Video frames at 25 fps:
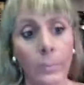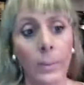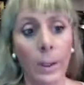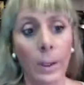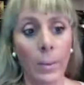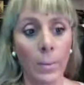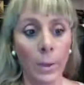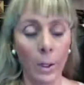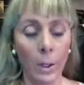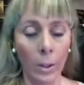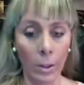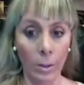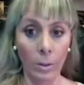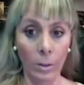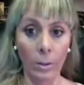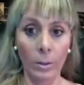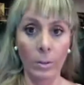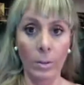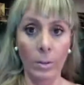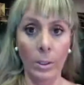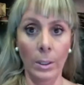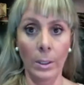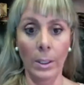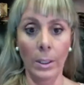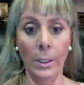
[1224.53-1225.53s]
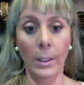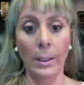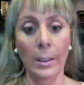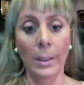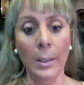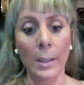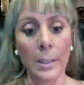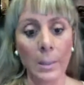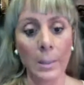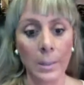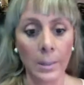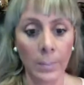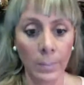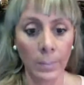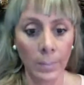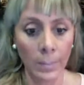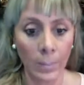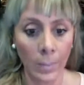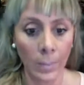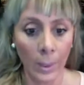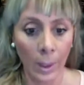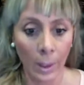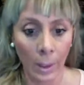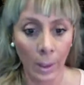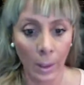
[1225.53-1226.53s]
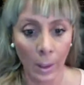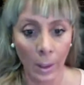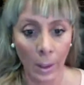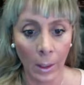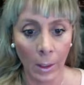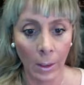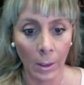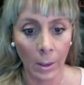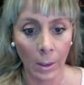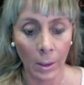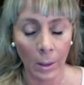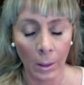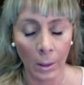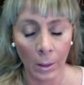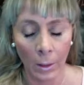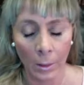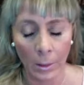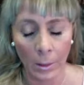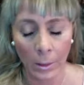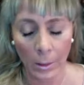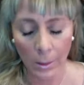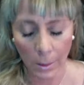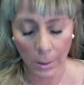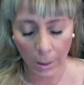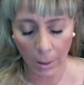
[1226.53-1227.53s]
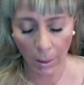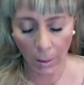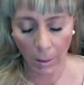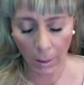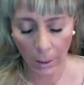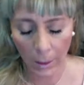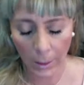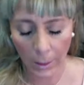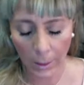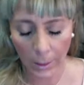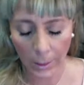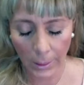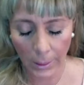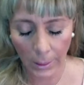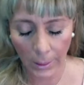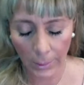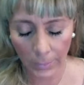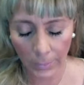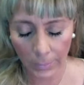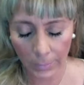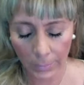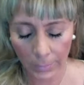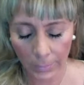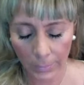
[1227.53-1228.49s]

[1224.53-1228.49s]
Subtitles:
I'm gonna do it like this. So let's see.